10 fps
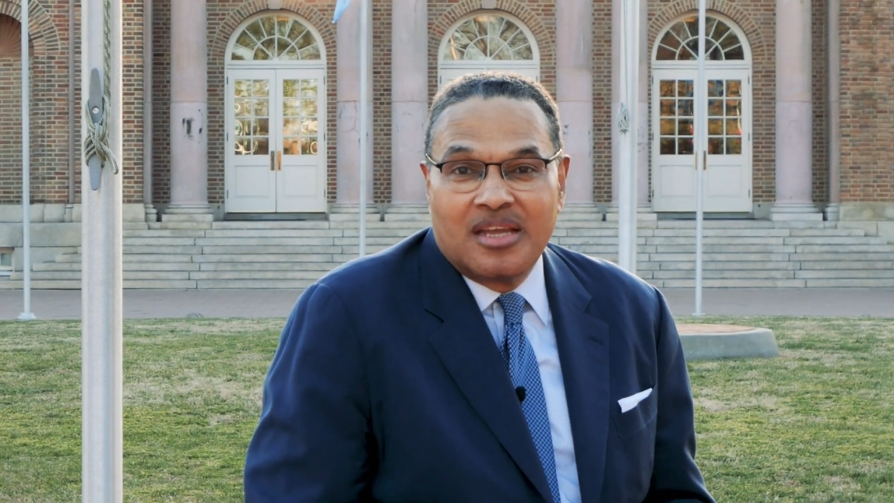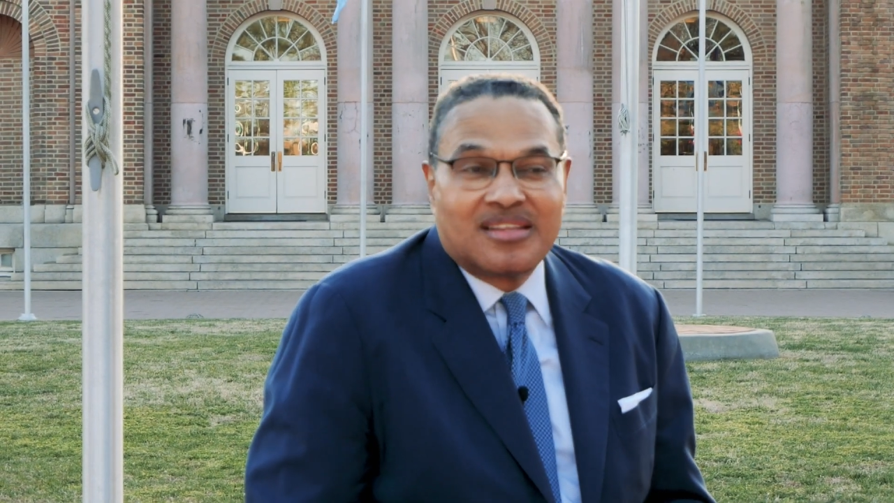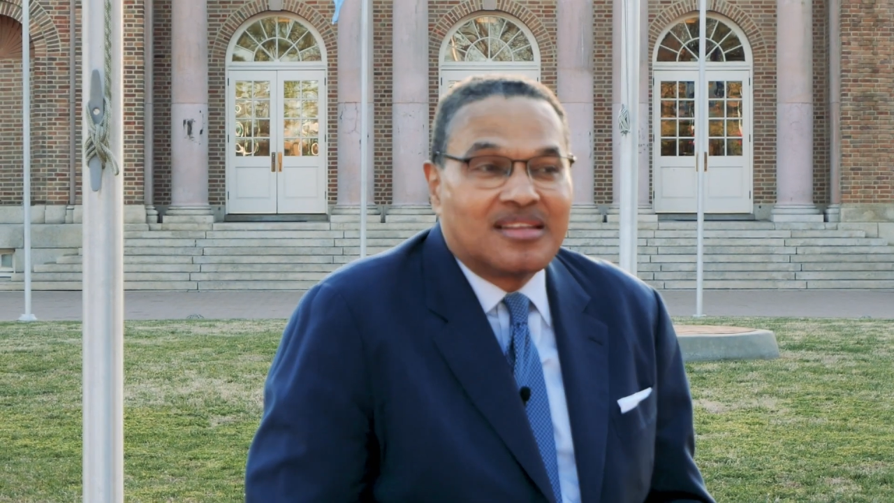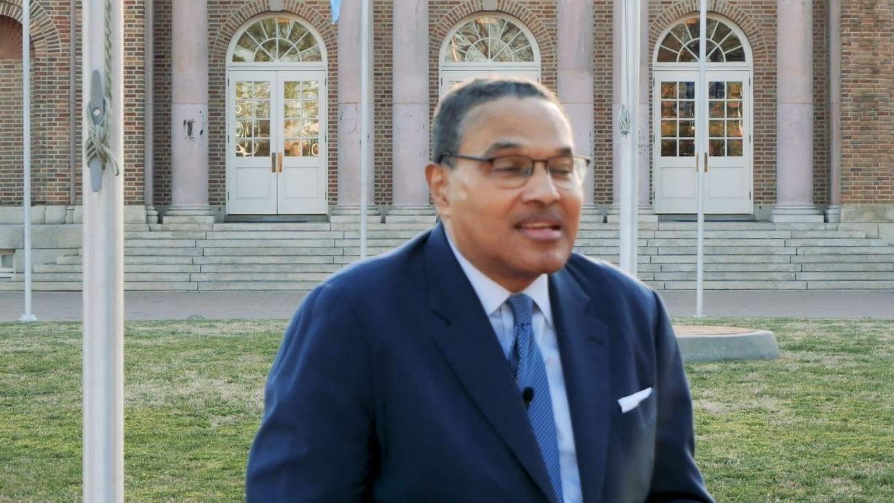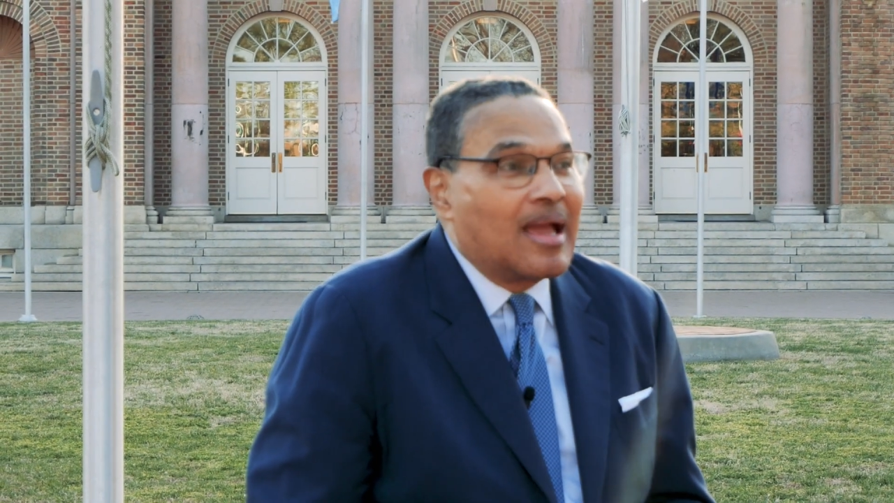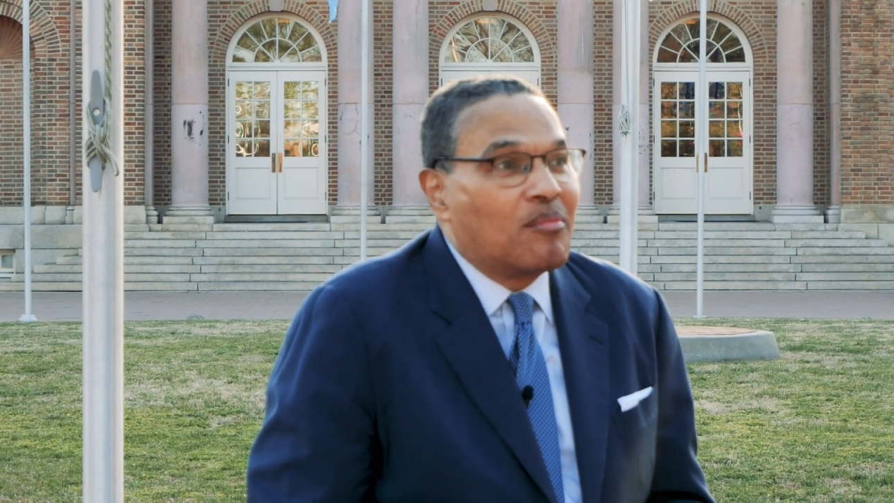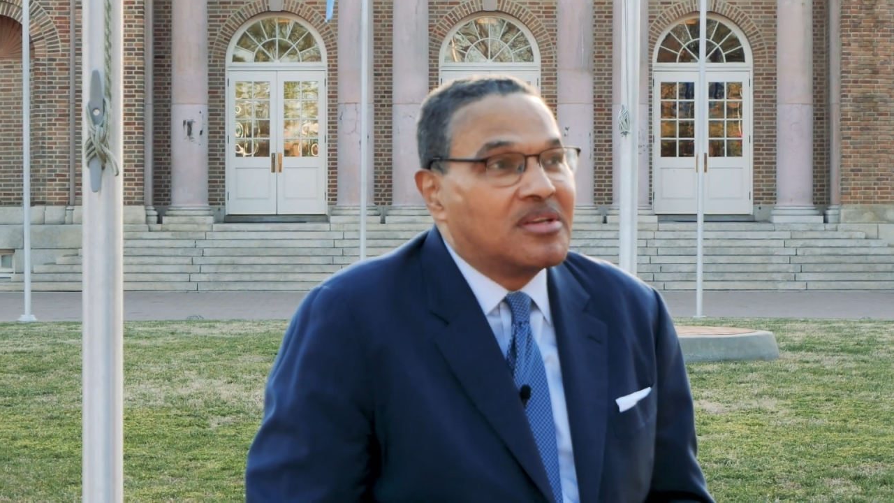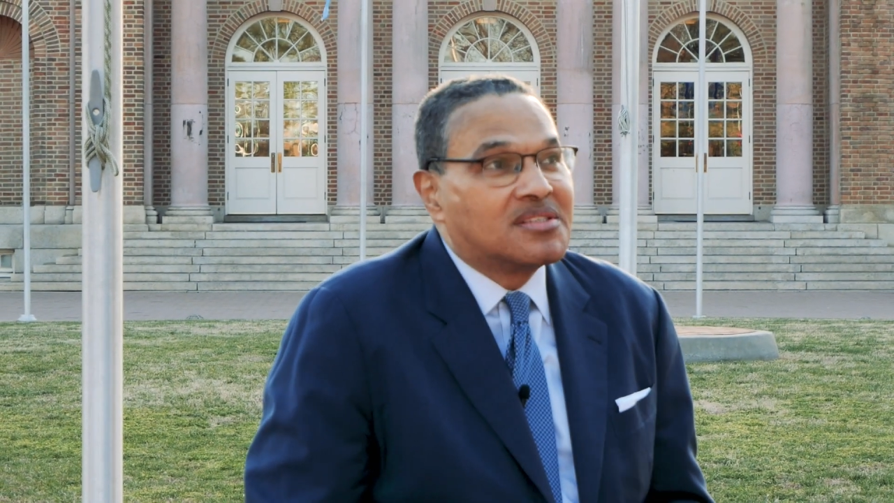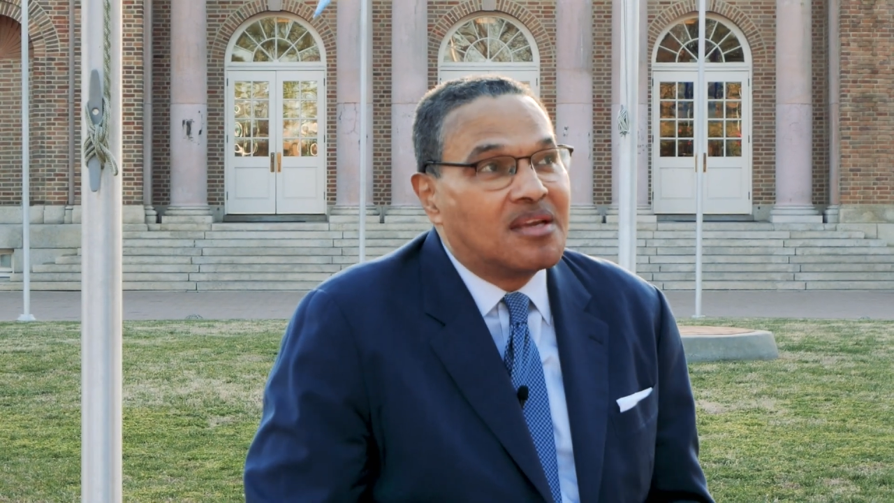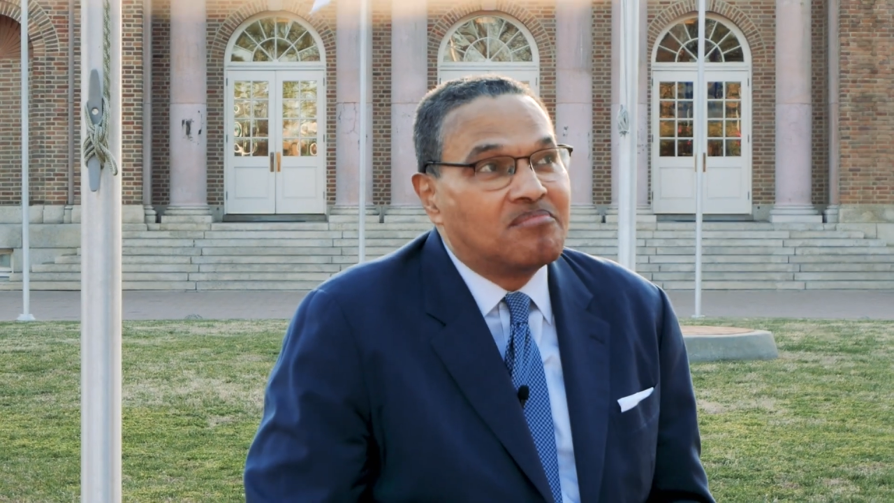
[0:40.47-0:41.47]
At that time
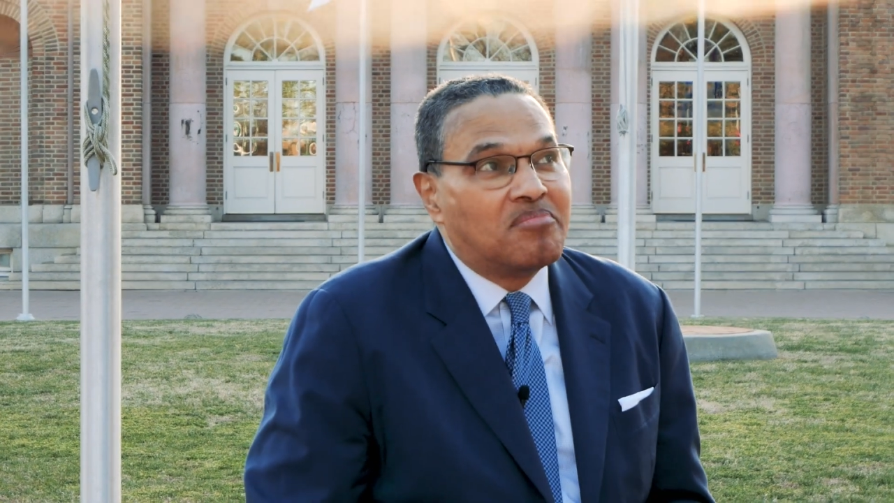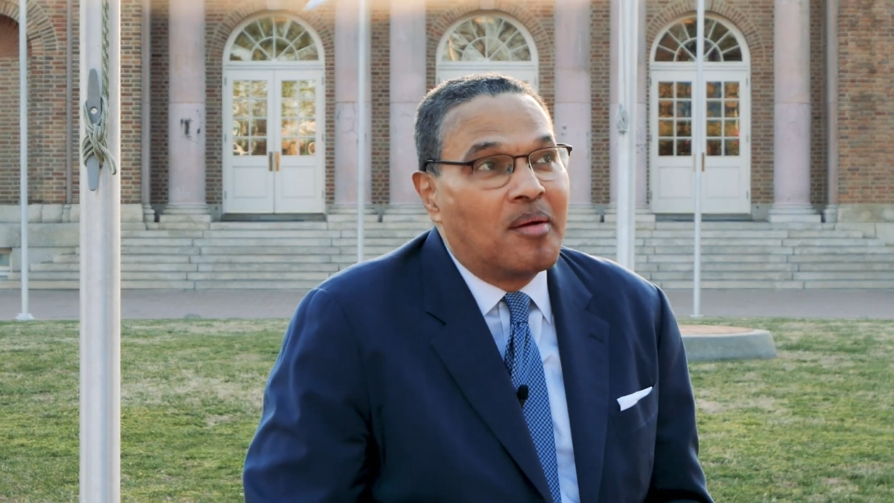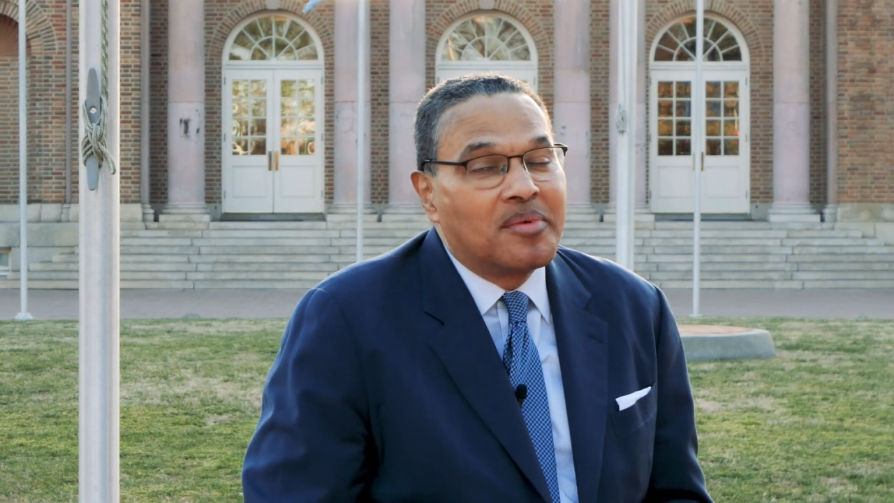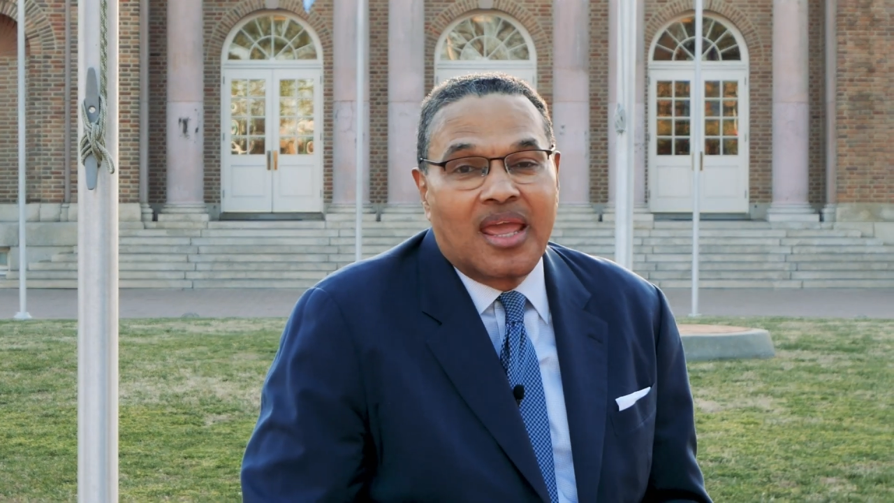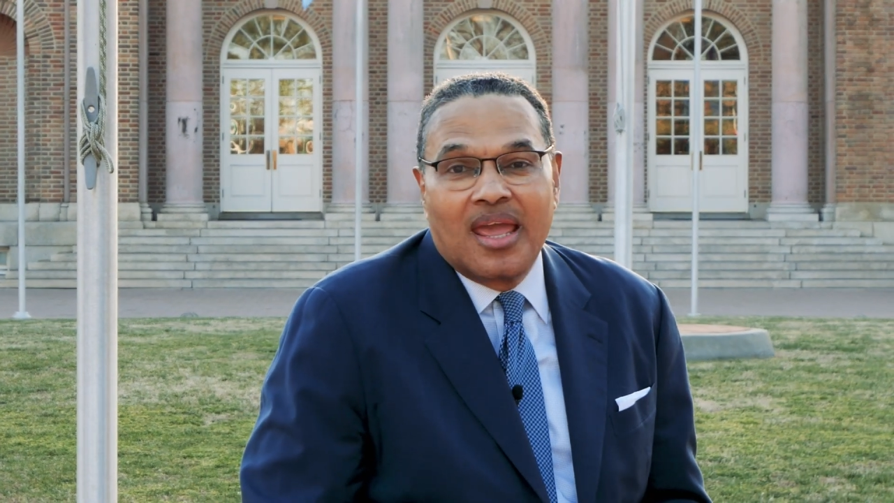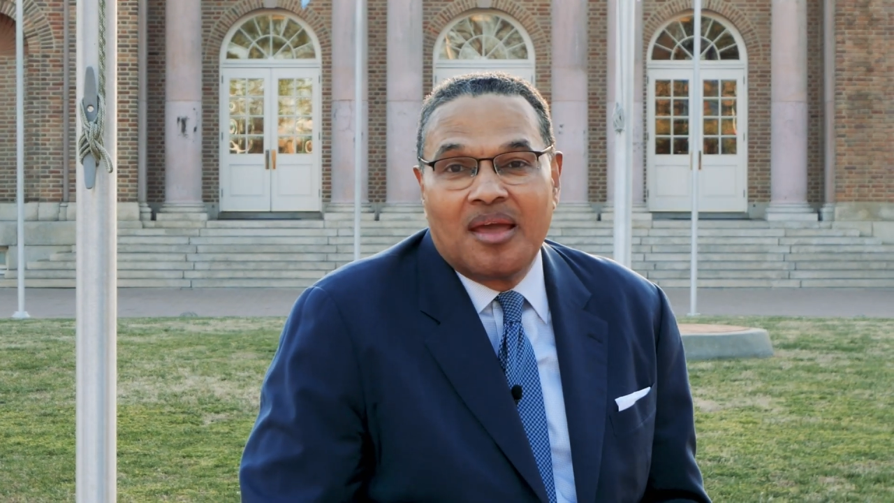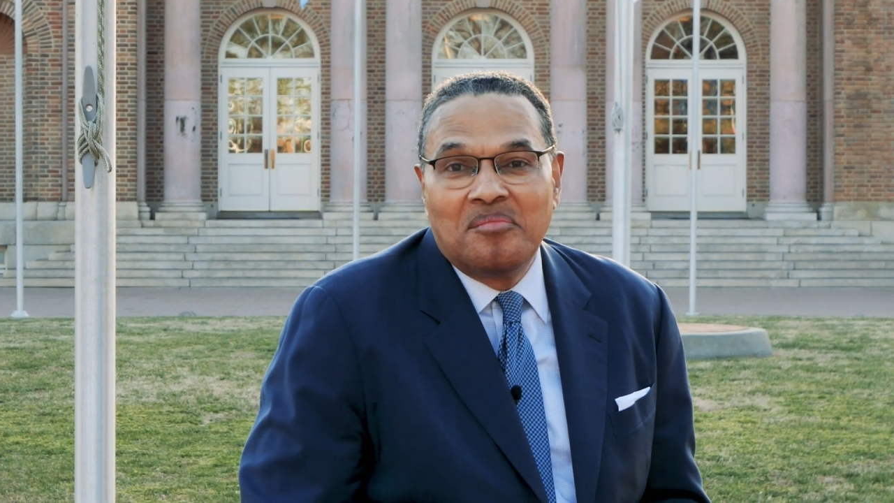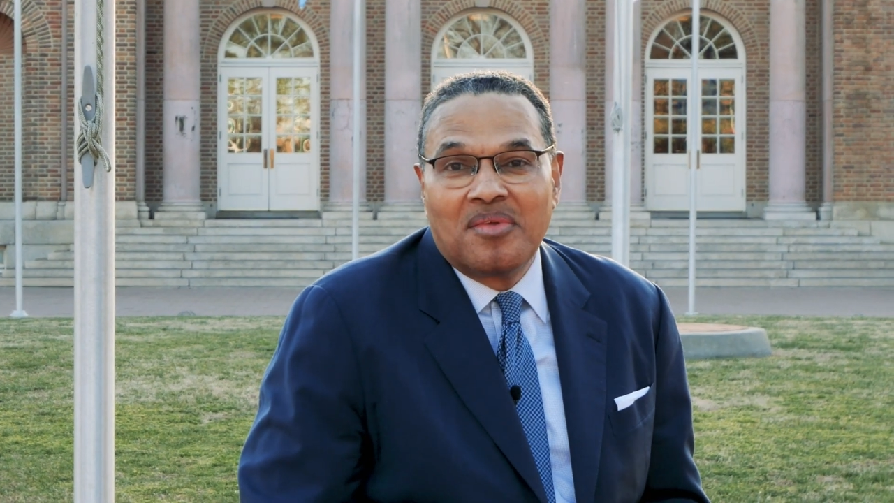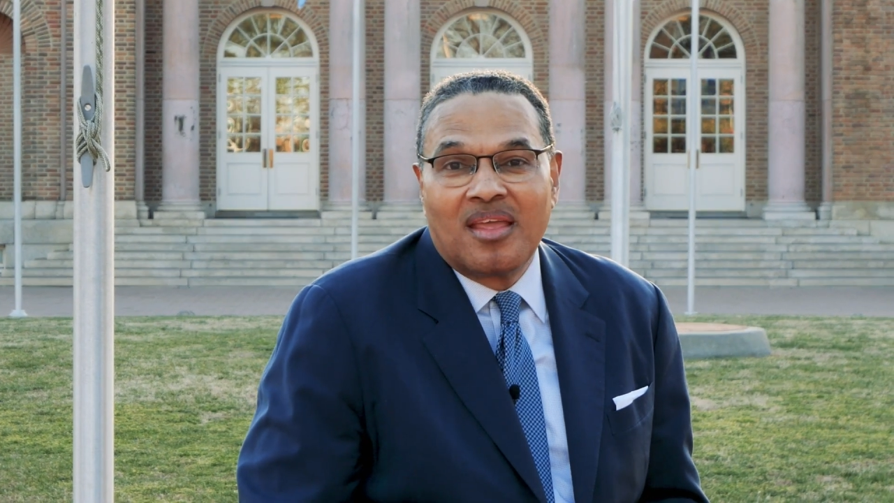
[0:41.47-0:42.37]
we said Birmingham.